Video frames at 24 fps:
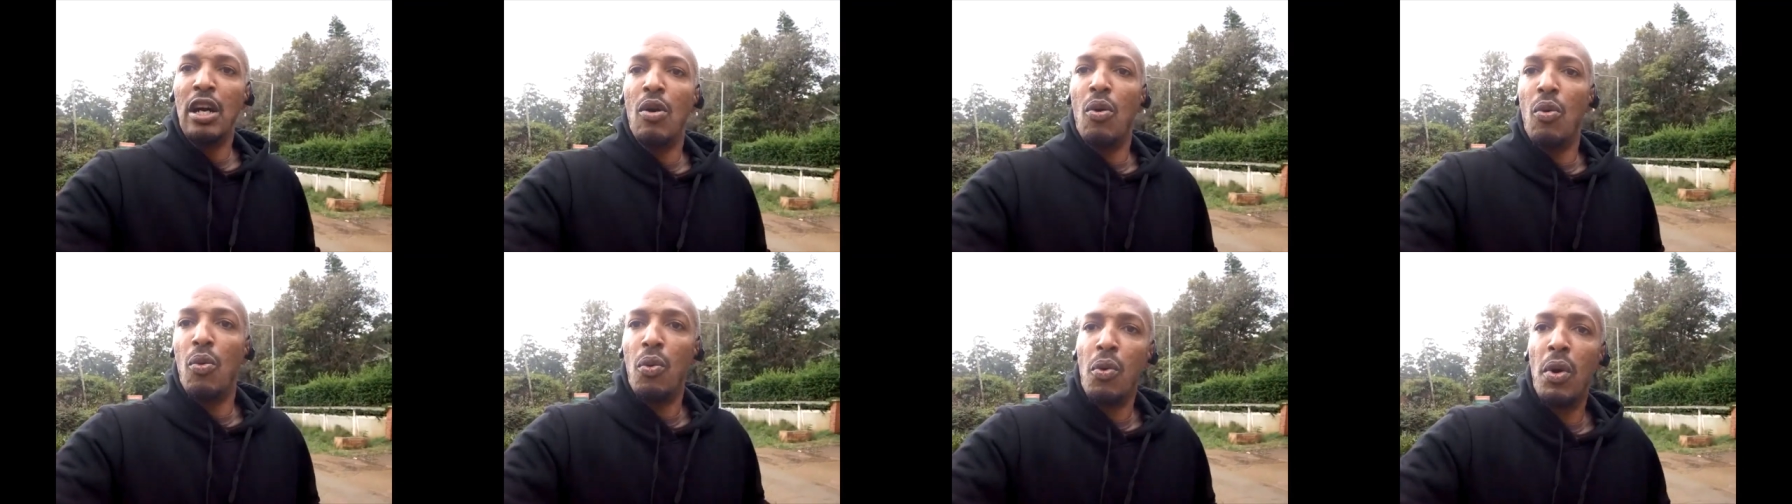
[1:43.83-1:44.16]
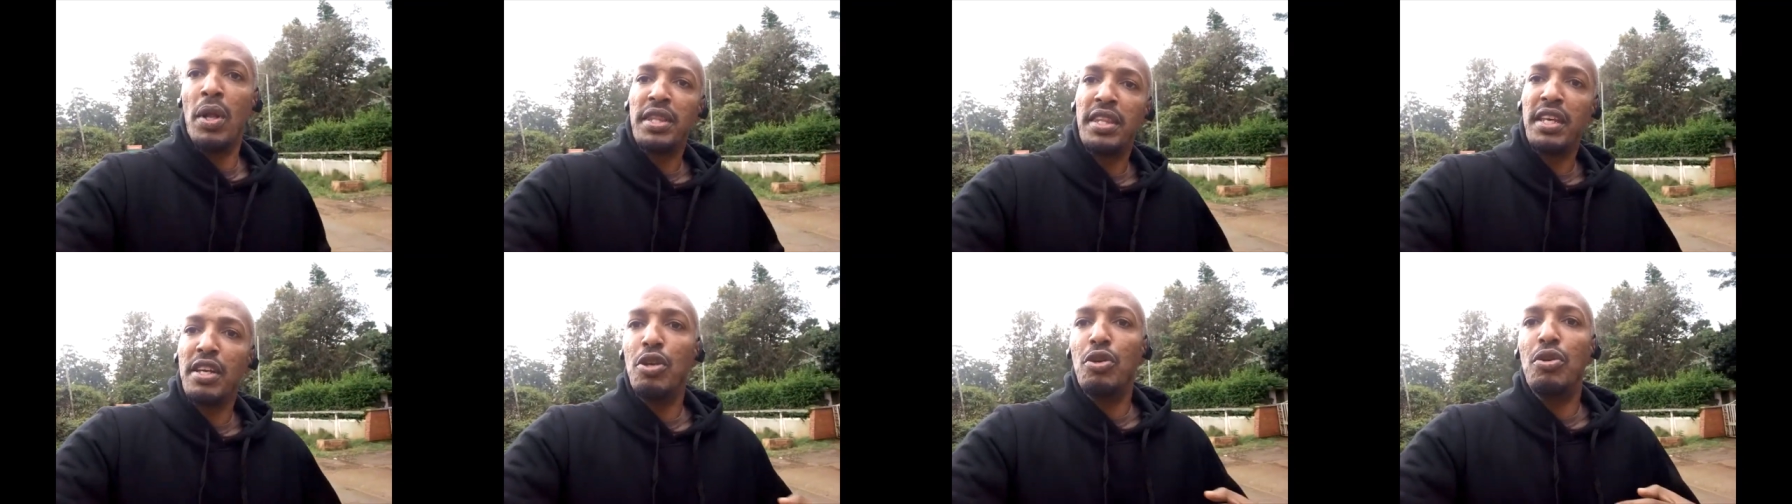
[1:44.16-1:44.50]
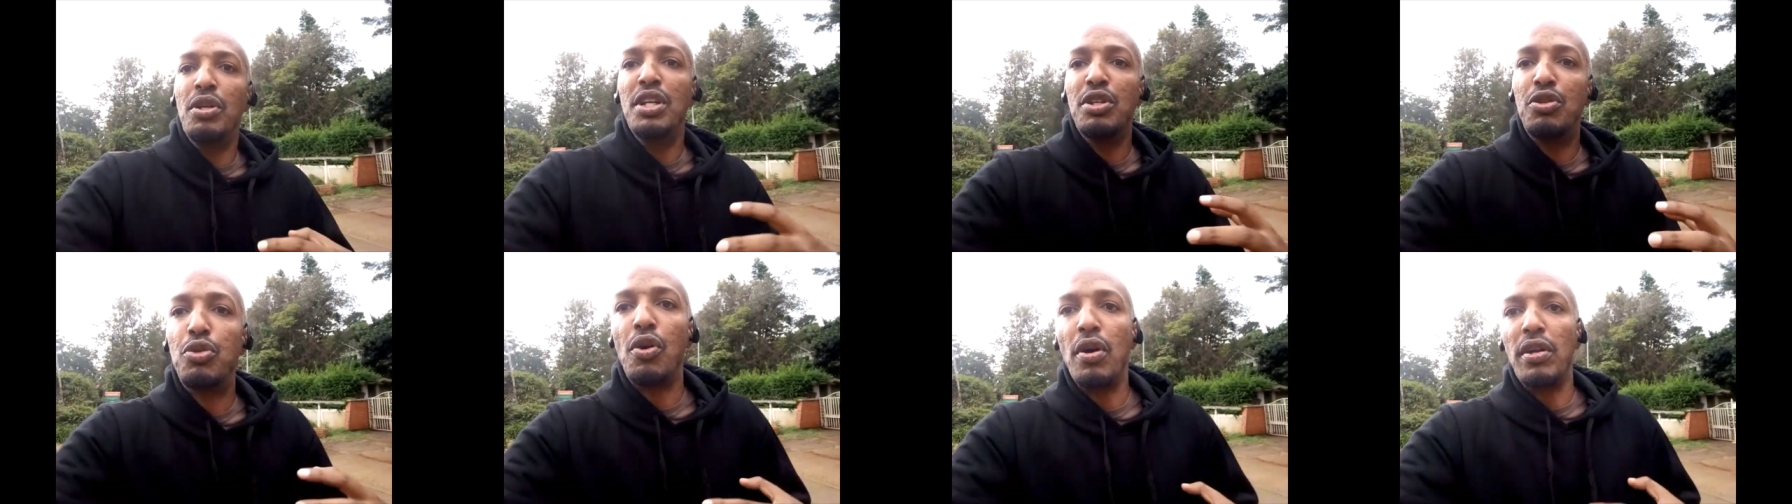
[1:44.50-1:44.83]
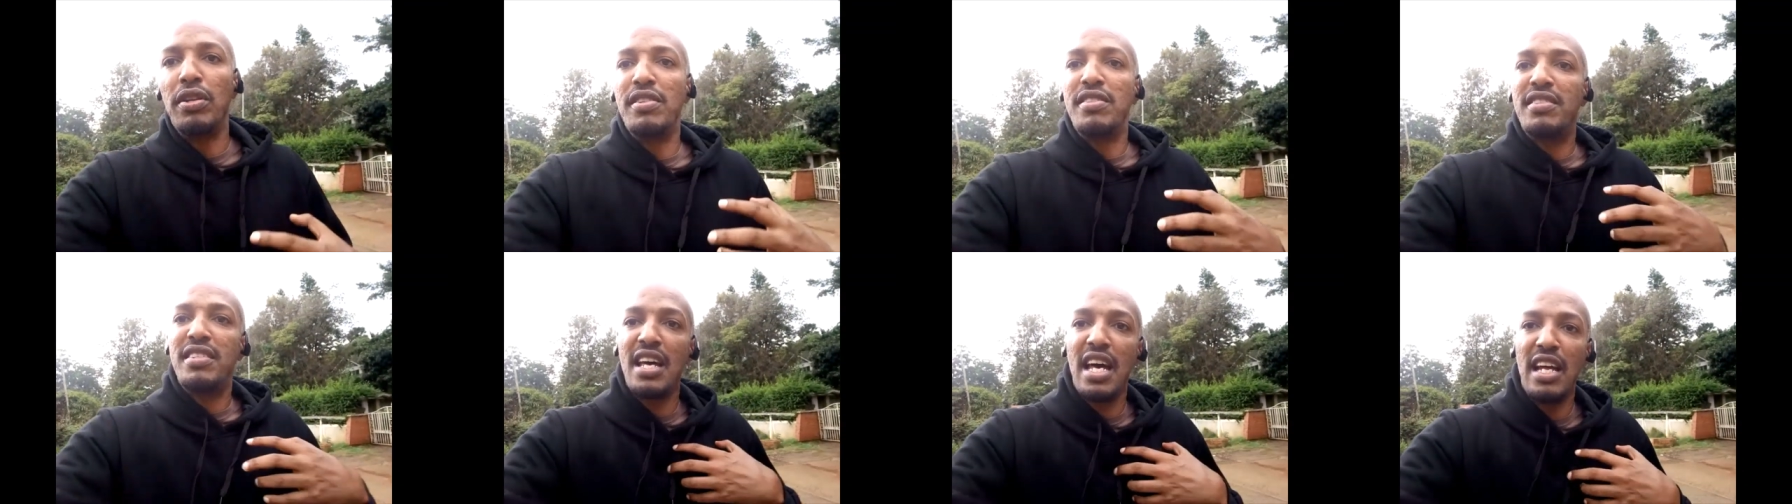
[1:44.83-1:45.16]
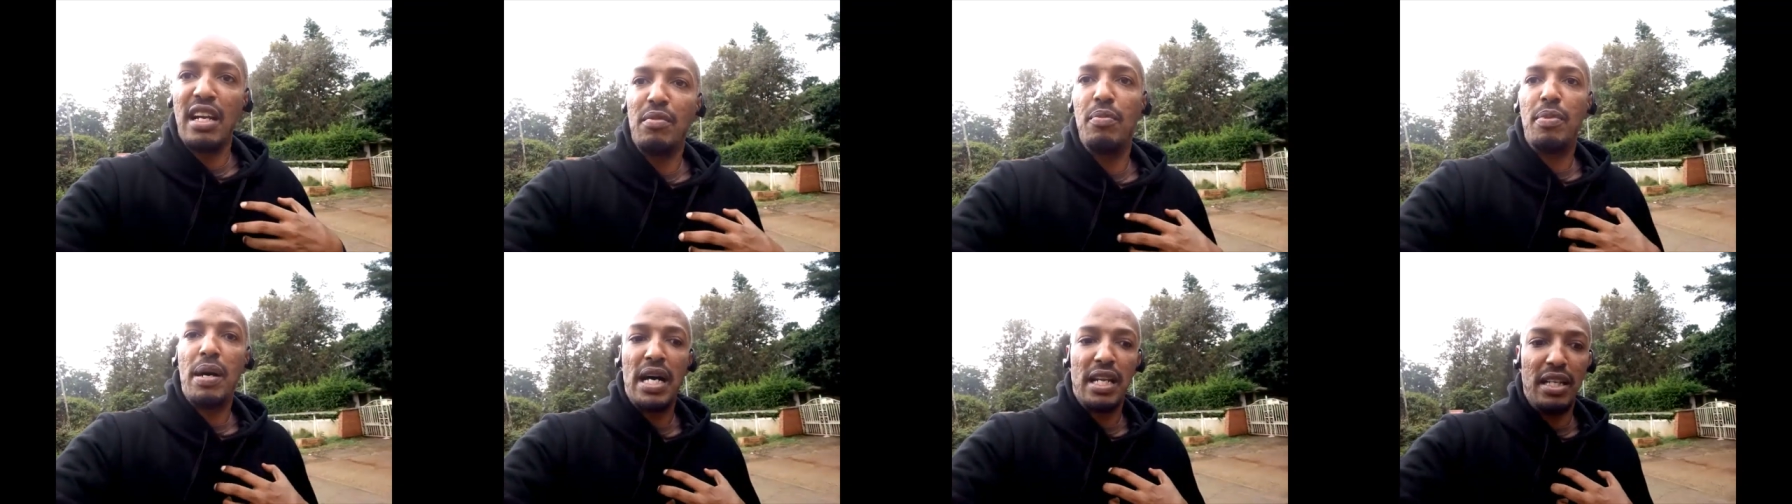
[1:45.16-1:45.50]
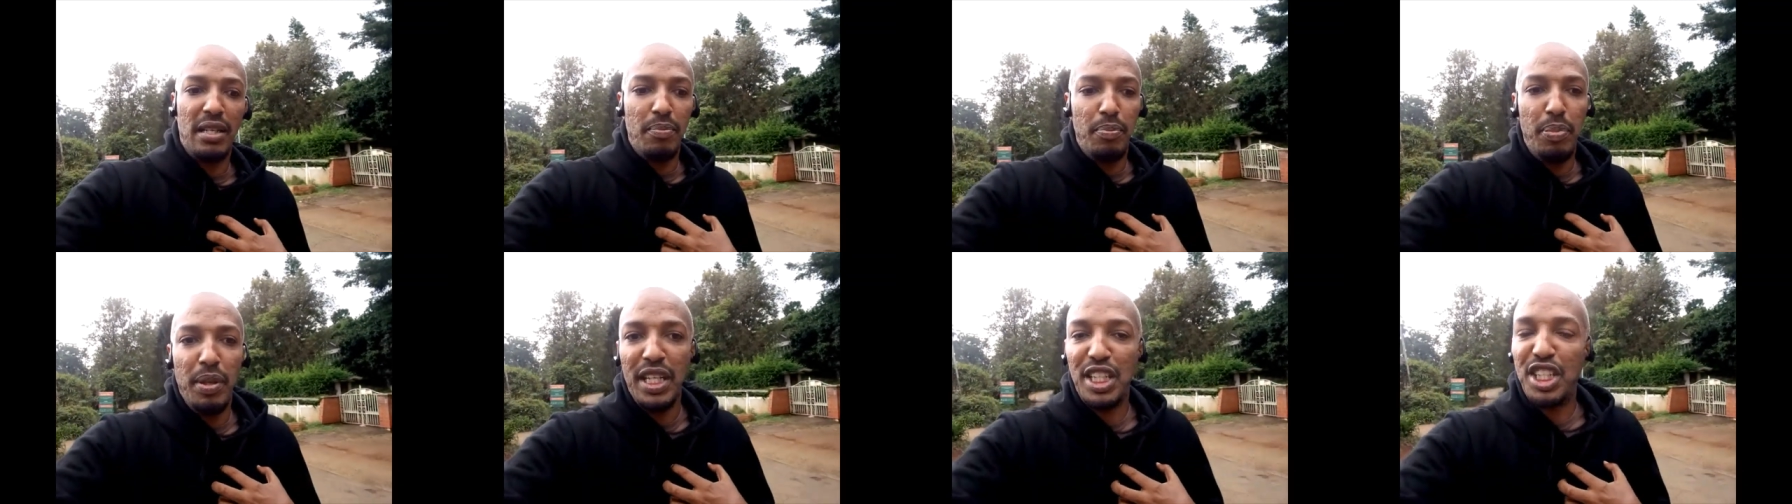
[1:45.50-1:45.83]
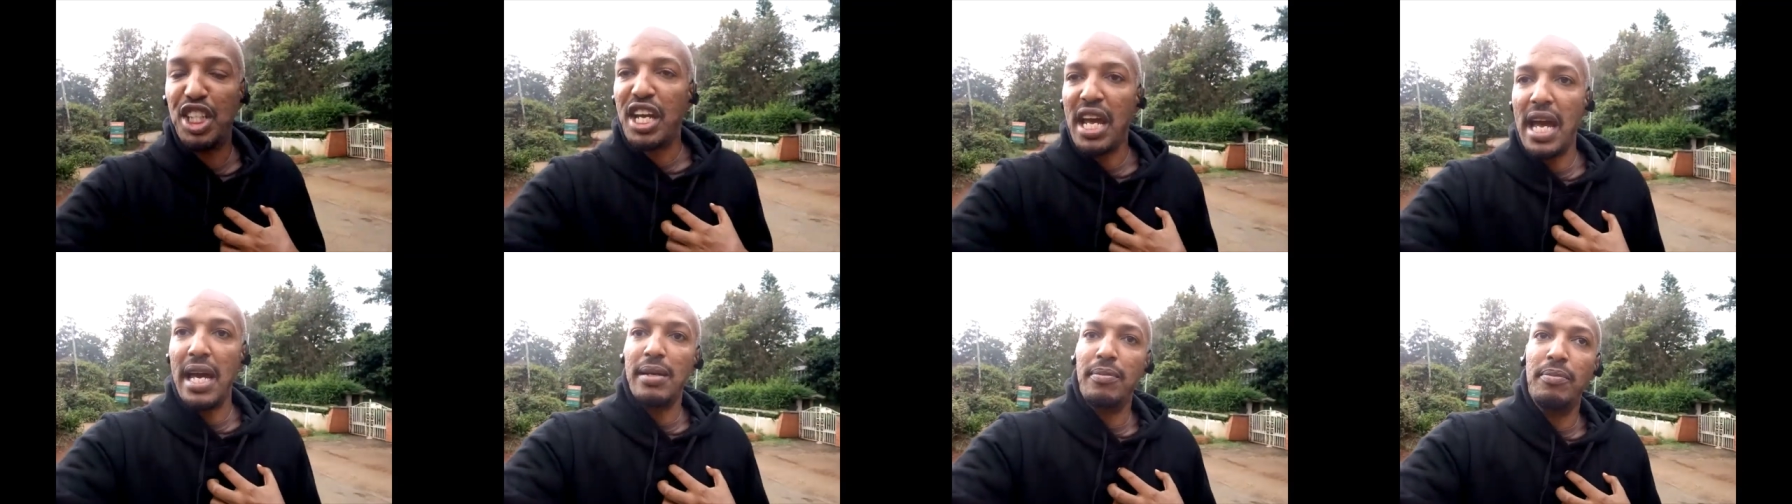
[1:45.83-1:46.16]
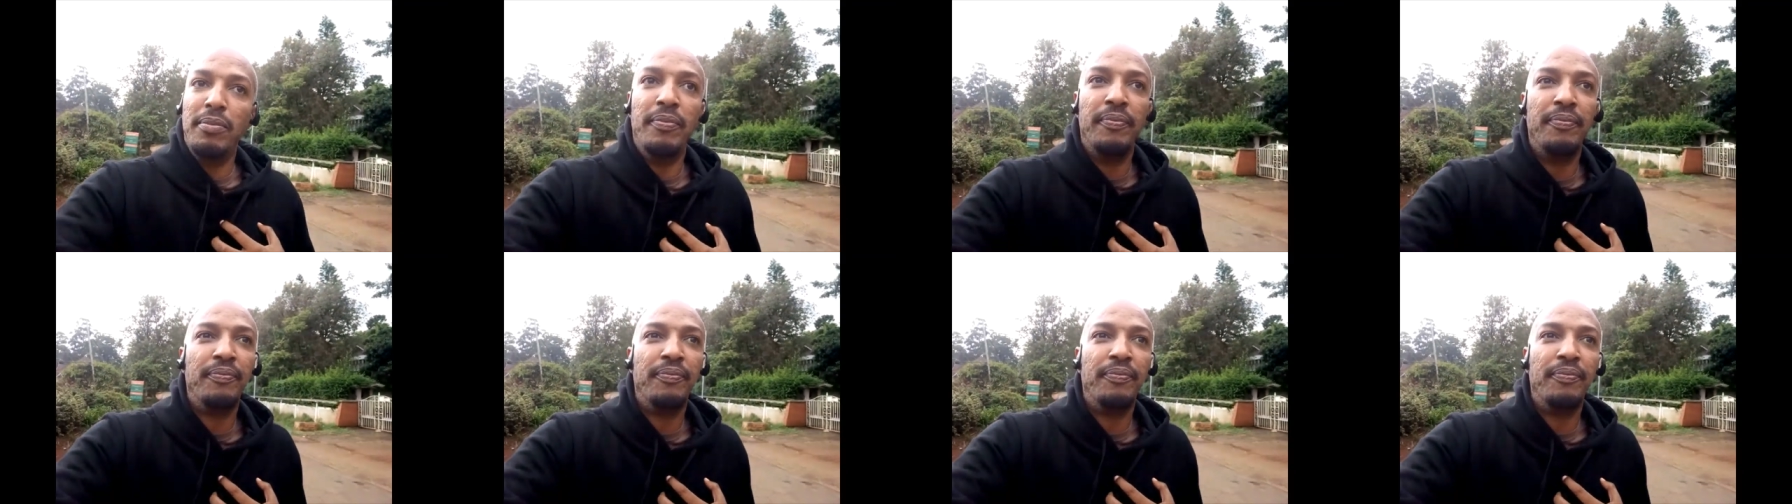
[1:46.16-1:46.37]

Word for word: One thing you need to understand about the pitch game